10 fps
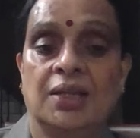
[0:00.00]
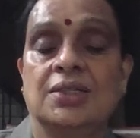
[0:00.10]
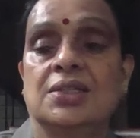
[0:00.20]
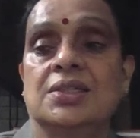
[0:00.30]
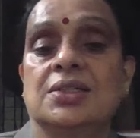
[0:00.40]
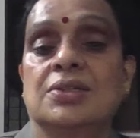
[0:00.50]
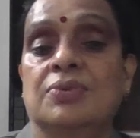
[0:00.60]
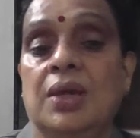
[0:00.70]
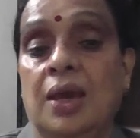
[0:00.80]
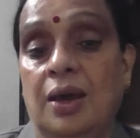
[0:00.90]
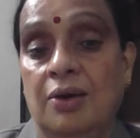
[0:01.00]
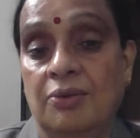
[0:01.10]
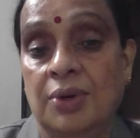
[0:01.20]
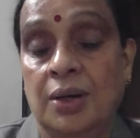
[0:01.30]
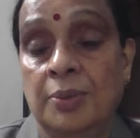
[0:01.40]
Just as we have
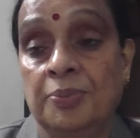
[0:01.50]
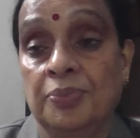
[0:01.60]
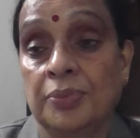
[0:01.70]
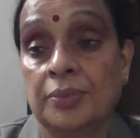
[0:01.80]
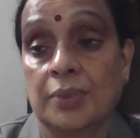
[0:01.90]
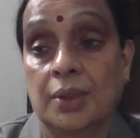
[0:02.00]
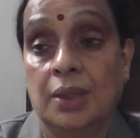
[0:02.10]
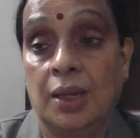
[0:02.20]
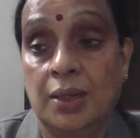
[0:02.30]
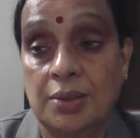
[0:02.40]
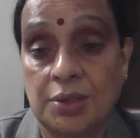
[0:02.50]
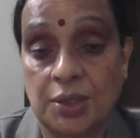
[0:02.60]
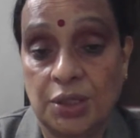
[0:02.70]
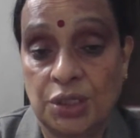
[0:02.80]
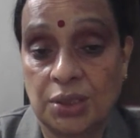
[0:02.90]
an
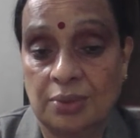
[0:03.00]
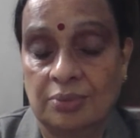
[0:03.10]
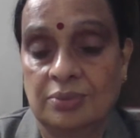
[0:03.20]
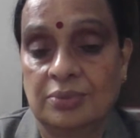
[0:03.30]
introduction,